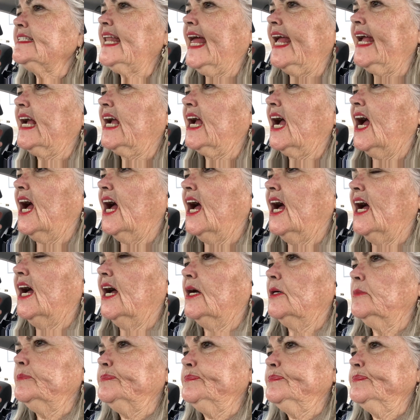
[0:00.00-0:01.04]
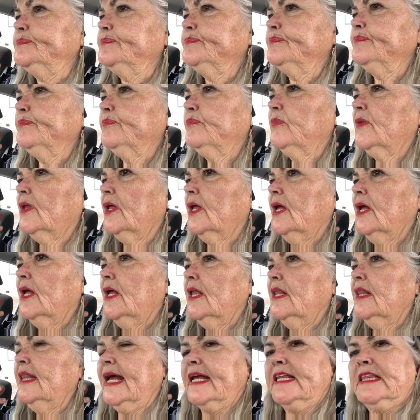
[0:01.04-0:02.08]
like
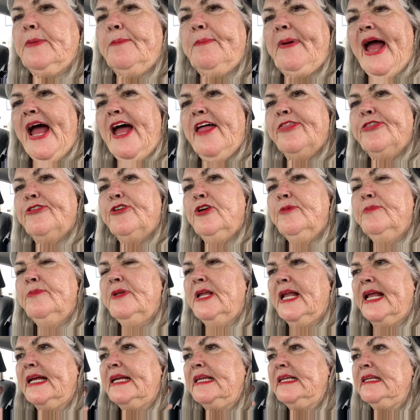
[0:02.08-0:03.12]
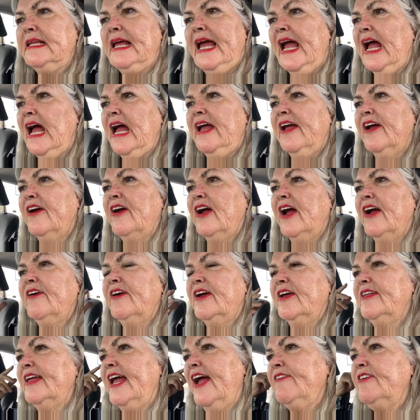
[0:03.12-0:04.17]
the bathroom, like
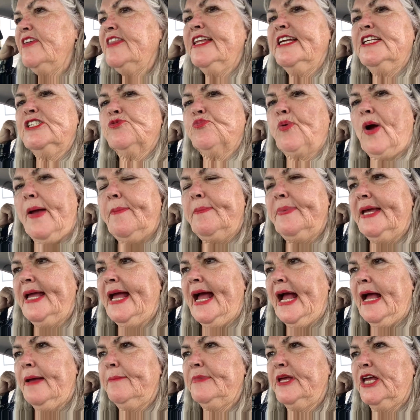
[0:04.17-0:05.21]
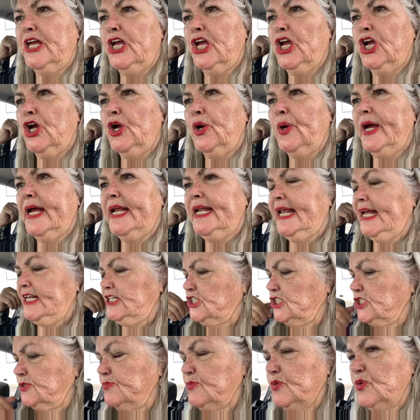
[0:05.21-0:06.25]
everything's right behind me here, and I
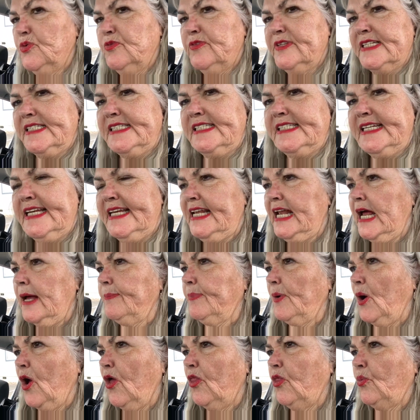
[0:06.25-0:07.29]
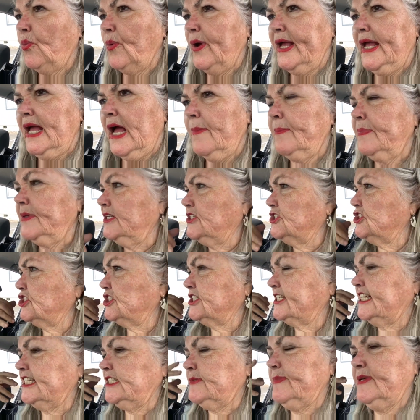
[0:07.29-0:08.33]
just move the seat up all the way up, and it
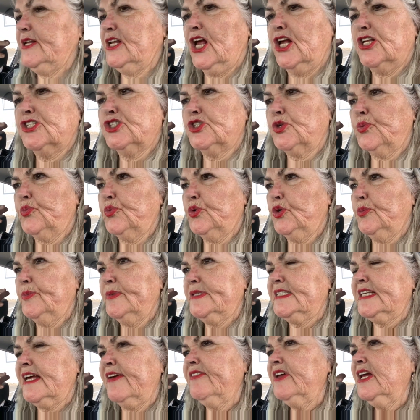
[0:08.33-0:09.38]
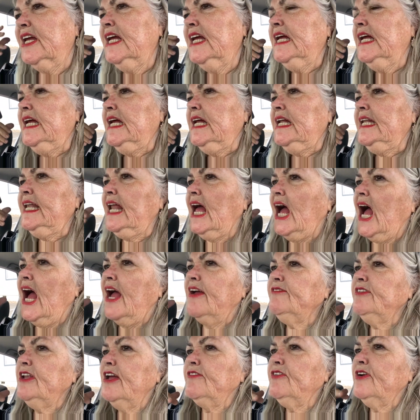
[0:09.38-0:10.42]
just gives me lots of room and stuff. Now
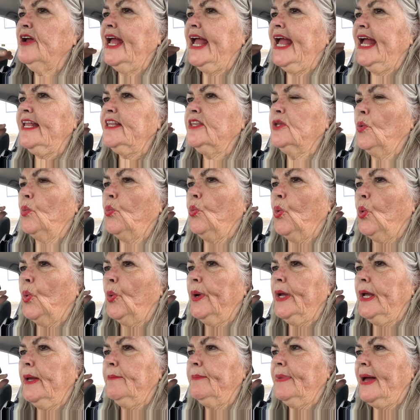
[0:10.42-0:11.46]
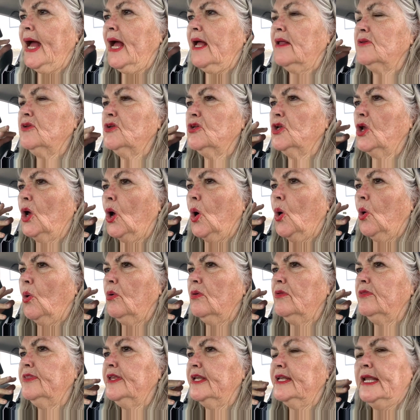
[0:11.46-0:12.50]
I've never had to worry about, you
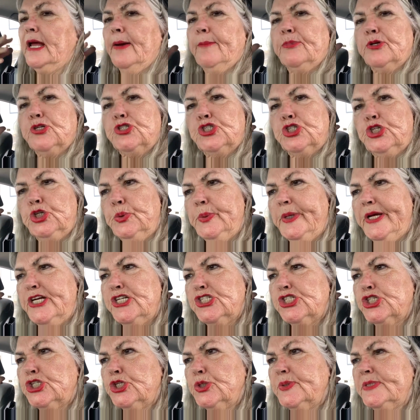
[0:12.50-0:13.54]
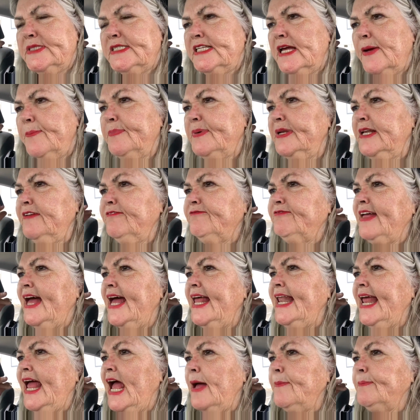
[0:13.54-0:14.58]
know, the number 2 issue and stuff, but if
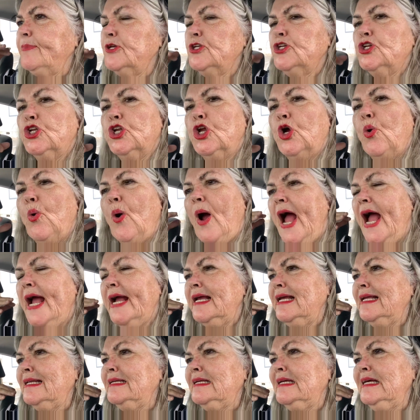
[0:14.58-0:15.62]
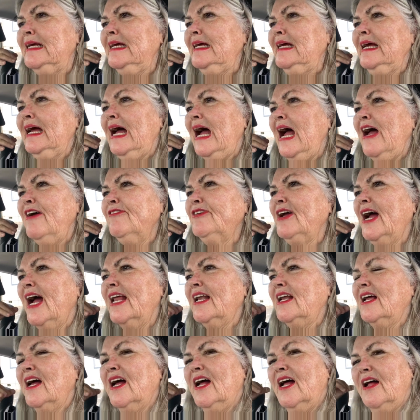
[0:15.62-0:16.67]
that happened, you know, I've
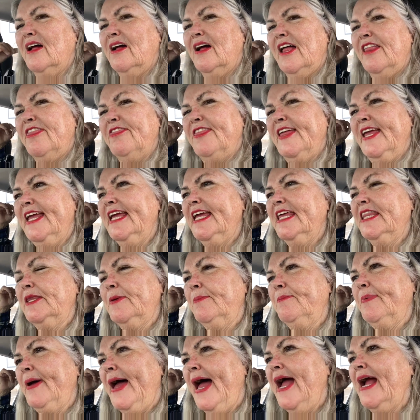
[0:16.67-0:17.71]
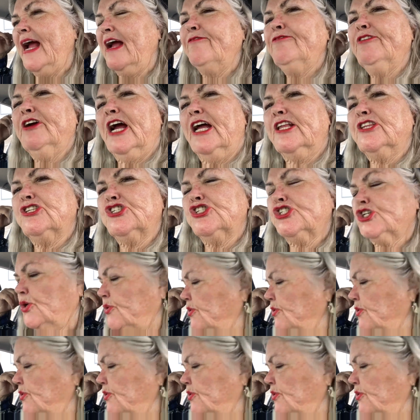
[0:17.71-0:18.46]
got a thing in the back. I forgot to show